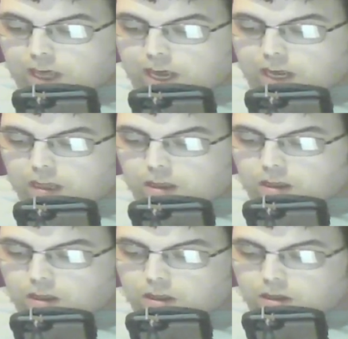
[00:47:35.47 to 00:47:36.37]

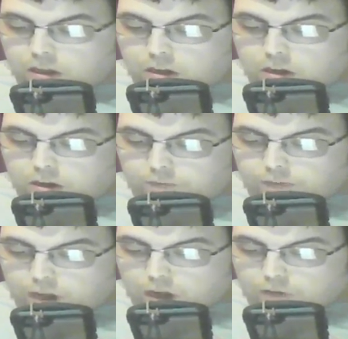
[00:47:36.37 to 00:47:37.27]
case
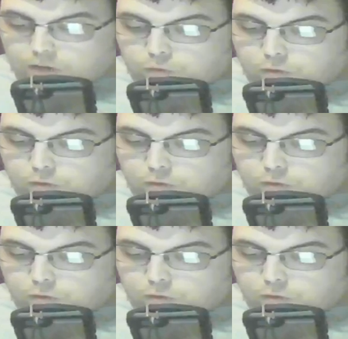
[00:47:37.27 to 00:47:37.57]
after